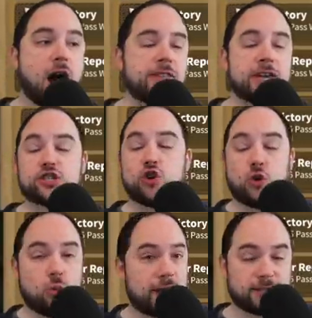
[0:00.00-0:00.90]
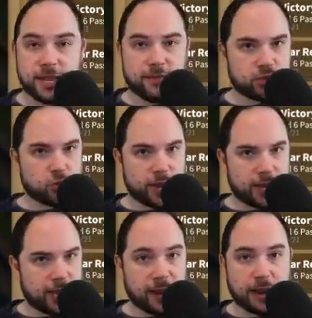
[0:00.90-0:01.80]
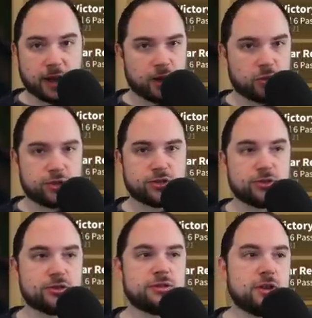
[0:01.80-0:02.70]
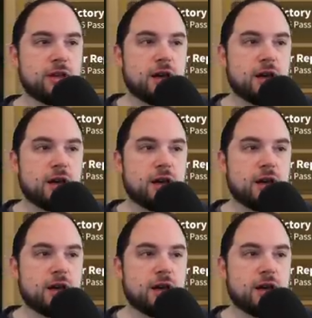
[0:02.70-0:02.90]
I think it's great to give us a way to get iconic crystals.